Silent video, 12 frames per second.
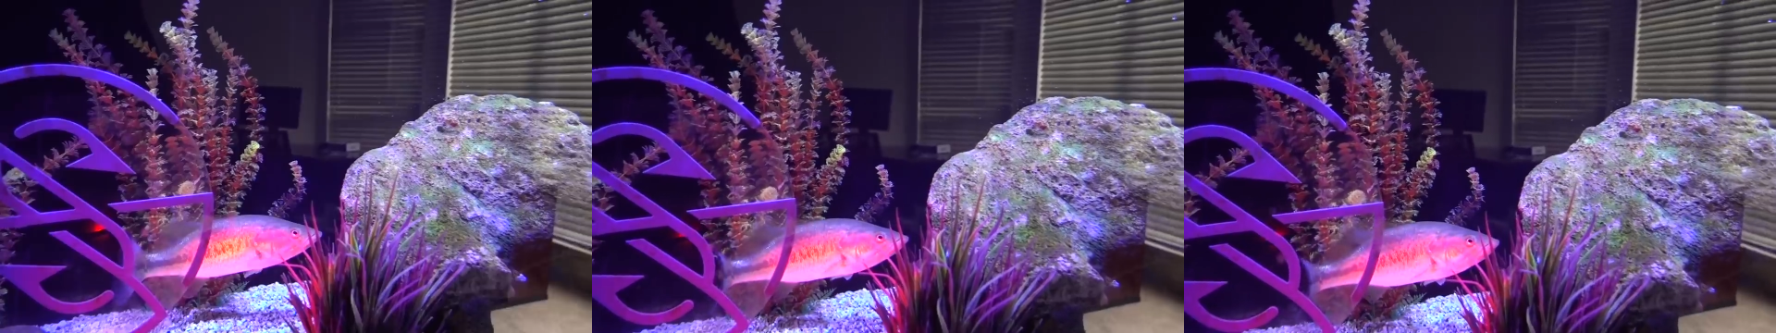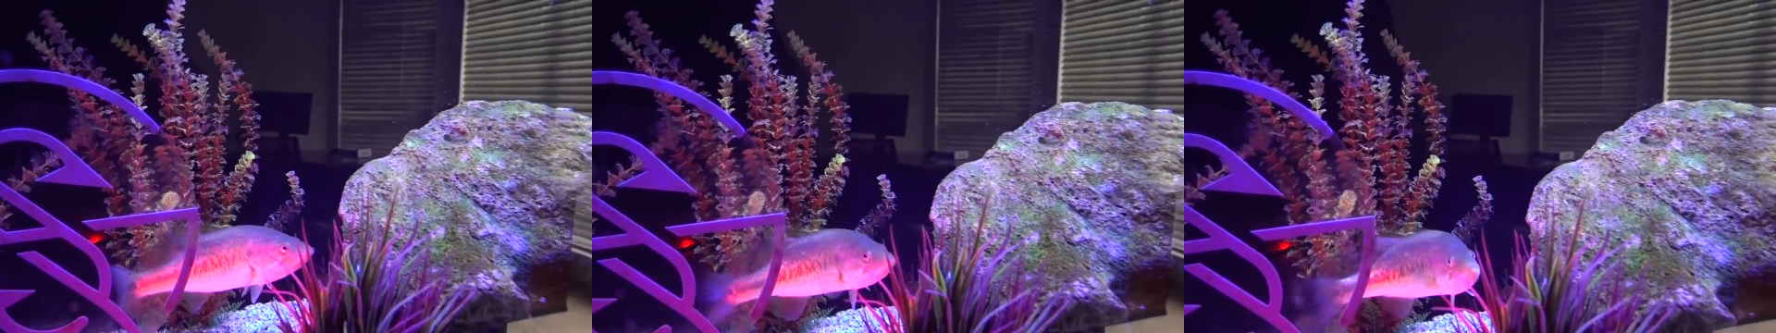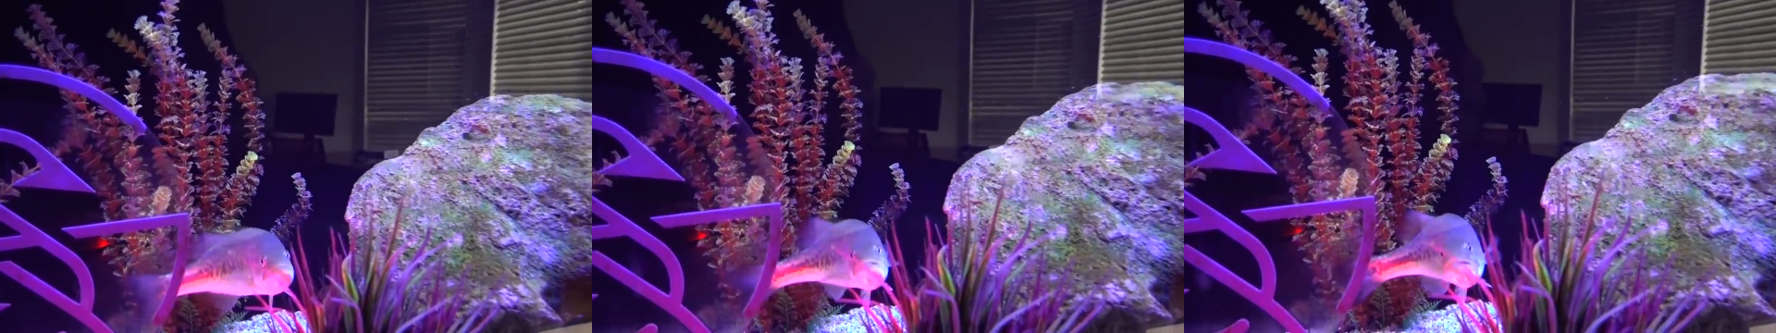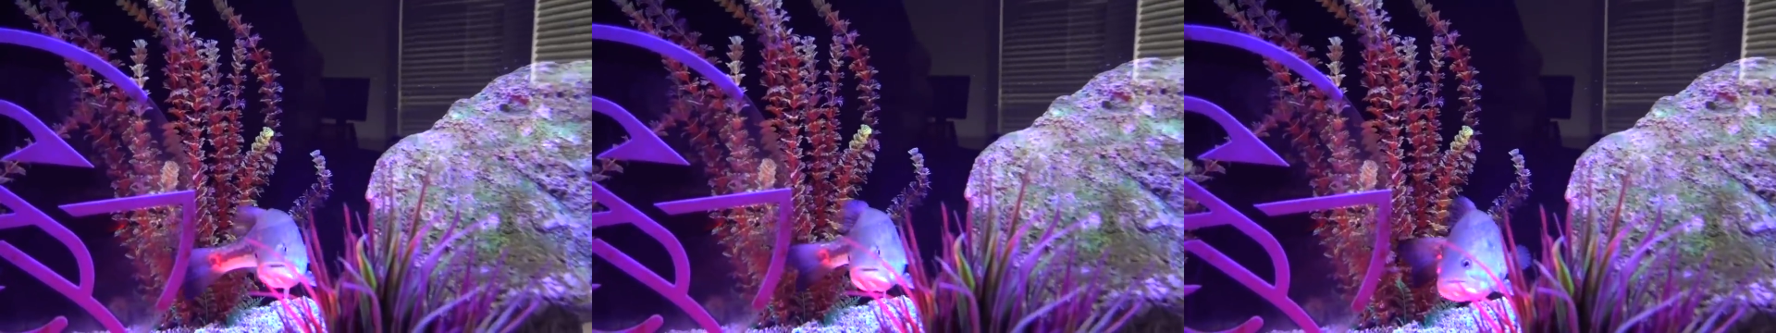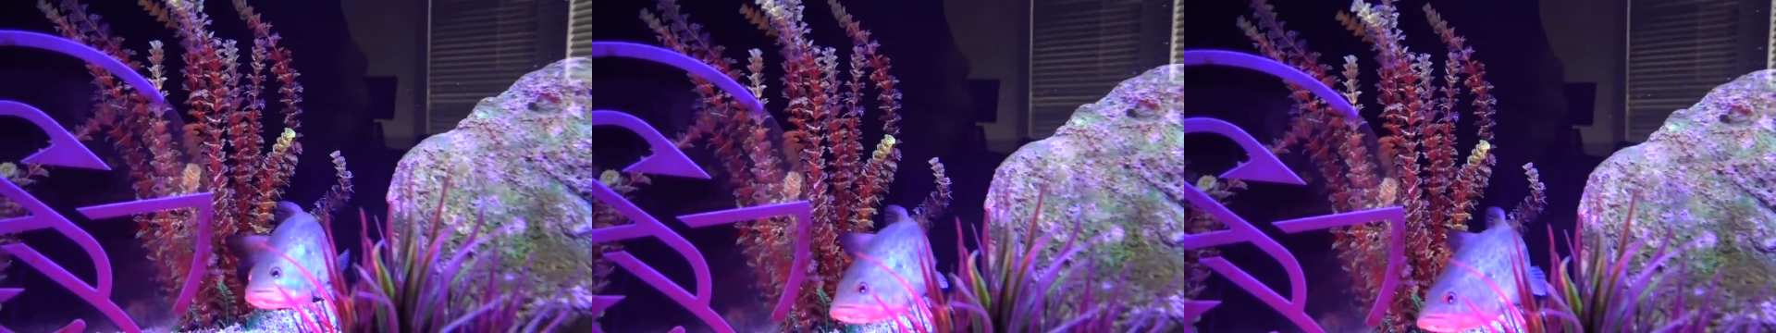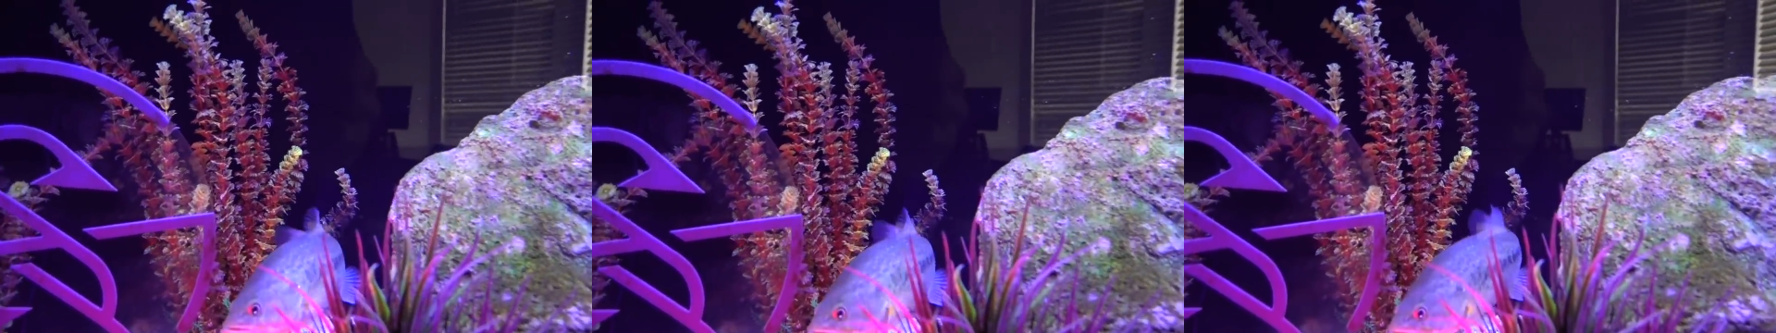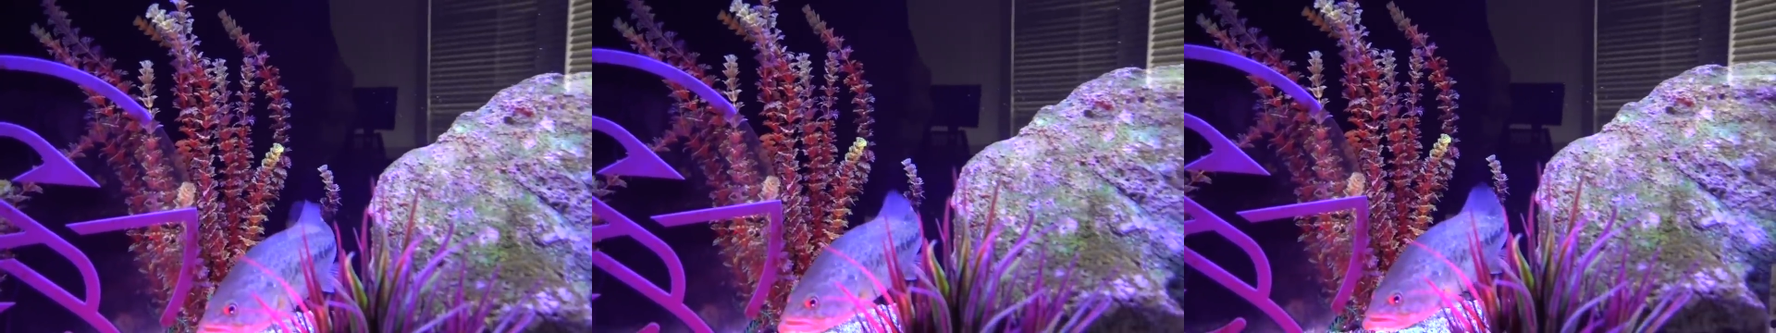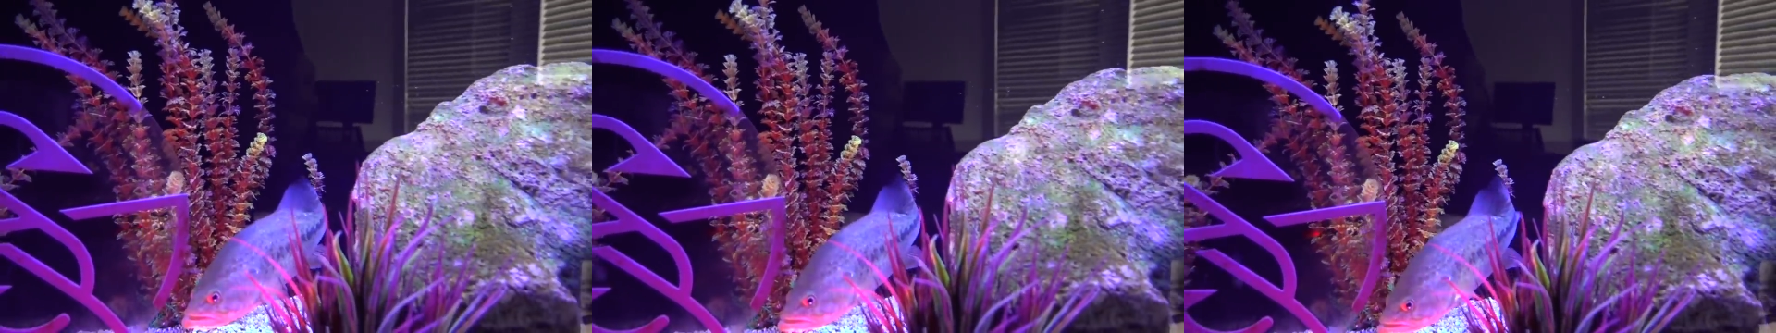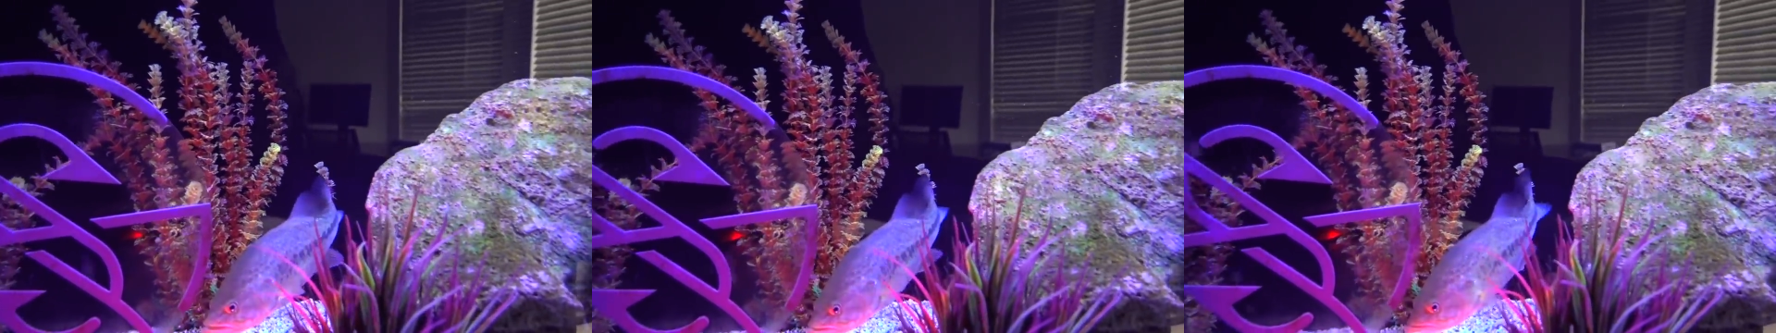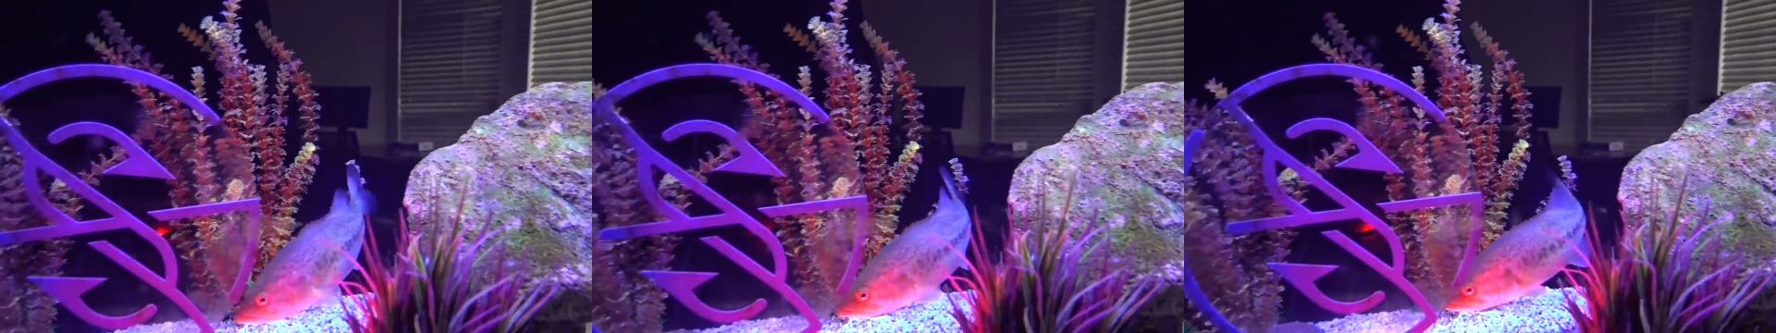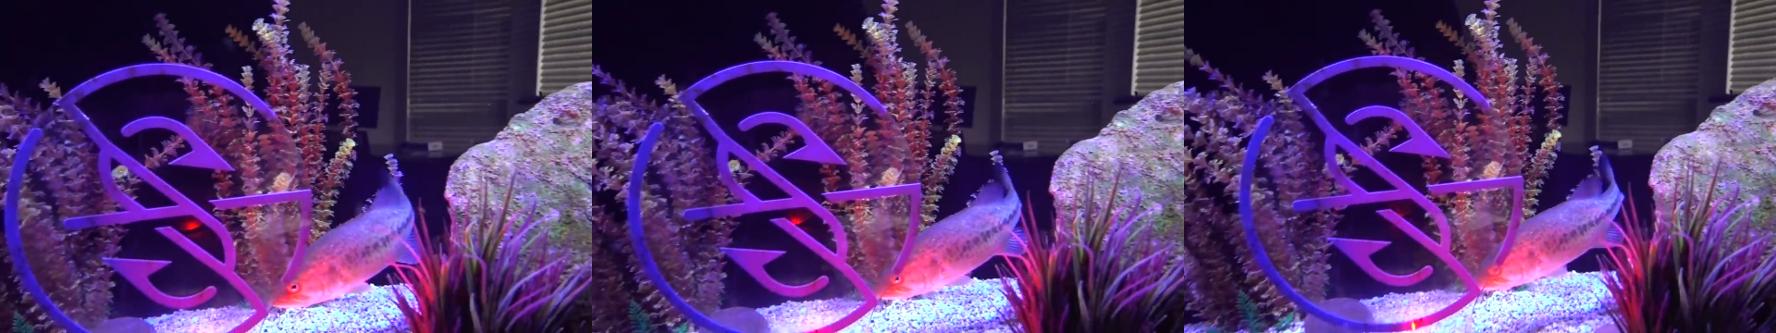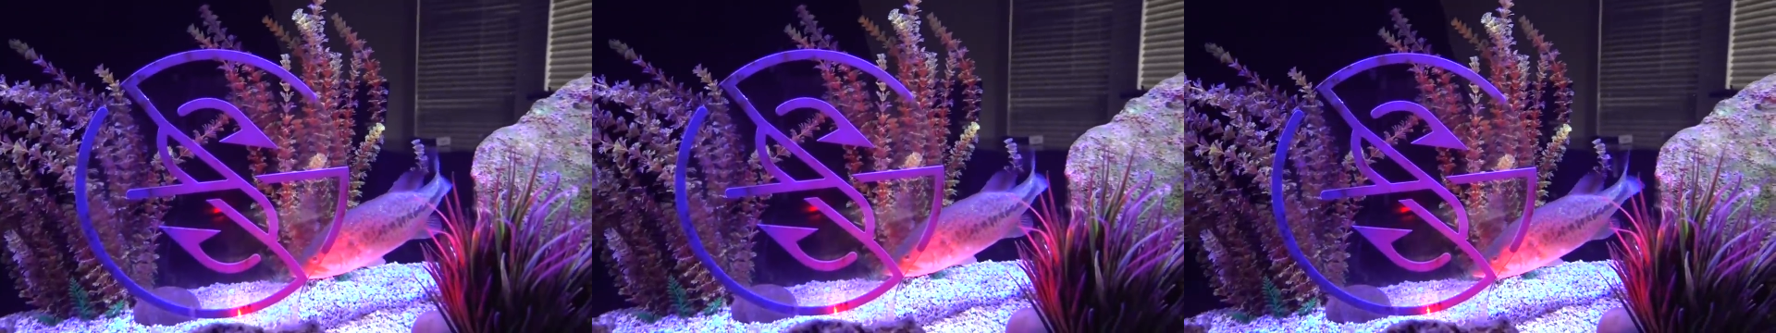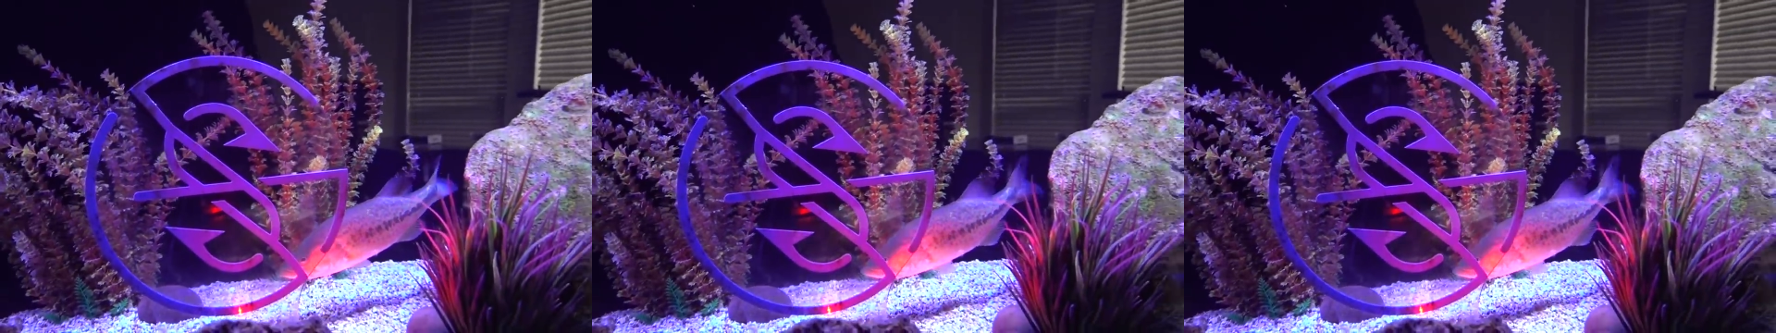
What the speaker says: Nobody's mouth can be seen.